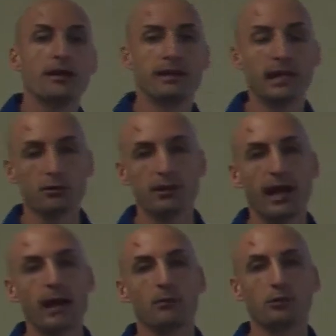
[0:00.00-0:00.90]
Take your
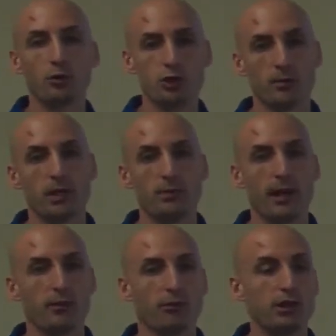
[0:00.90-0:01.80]
time, do some
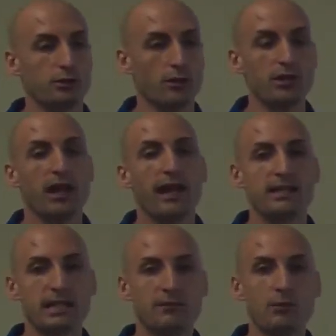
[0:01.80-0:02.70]
independent research,
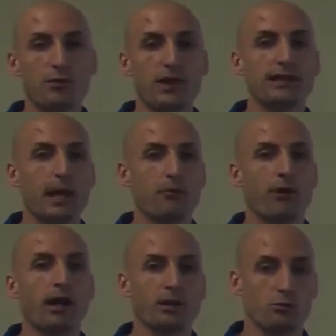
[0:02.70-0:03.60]
and see if you think that
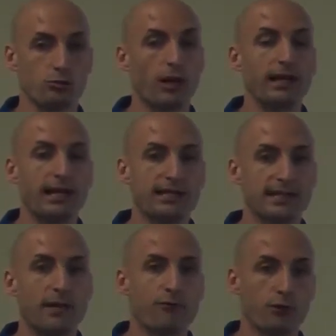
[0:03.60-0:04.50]
product is right and
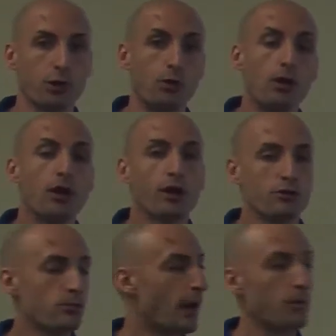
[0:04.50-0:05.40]
safe for you.
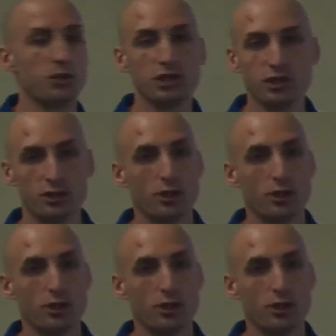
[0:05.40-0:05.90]
Because remember, just because